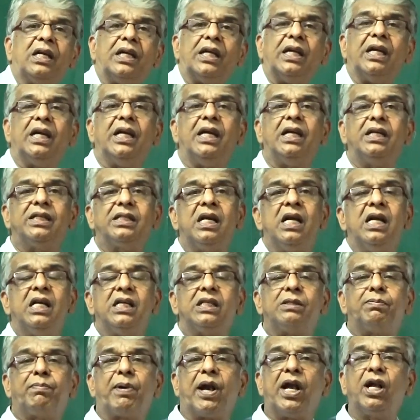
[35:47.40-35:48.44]
is
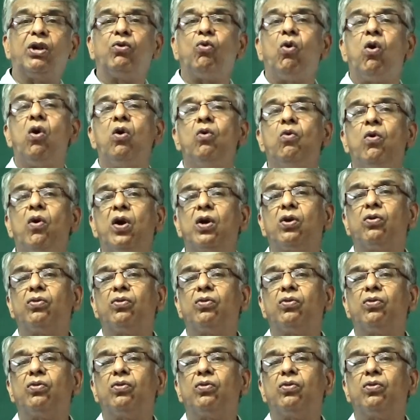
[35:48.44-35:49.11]
spread over